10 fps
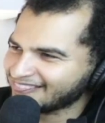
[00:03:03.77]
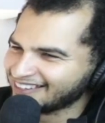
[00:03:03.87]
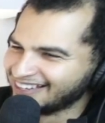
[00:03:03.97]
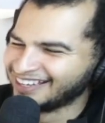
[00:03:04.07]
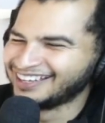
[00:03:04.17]

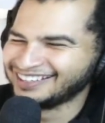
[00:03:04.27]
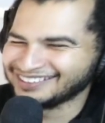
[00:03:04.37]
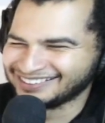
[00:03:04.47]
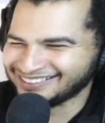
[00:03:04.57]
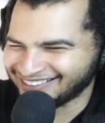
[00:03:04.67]

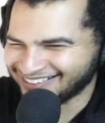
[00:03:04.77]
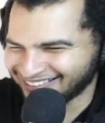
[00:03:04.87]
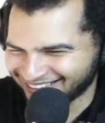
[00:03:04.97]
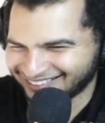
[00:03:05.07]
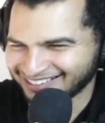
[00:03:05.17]

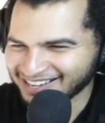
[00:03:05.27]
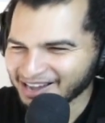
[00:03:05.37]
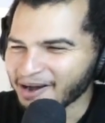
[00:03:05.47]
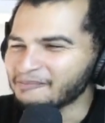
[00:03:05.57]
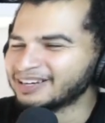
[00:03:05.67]

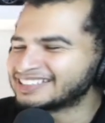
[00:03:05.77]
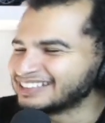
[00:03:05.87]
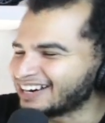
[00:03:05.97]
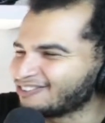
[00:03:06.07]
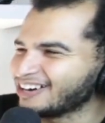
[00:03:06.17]
But it's
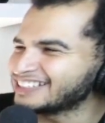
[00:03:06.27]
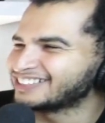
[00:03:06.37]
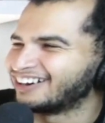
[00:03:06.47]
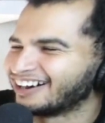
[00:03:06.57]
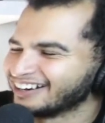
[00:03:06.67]
not a race
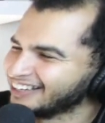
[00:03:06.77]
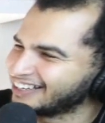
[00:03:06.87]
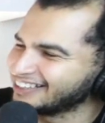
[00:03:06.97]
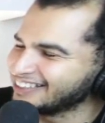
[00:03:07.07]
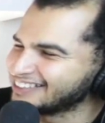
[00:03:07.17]
car. Like
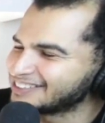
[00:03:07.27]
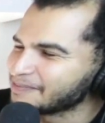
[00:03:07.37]
it's.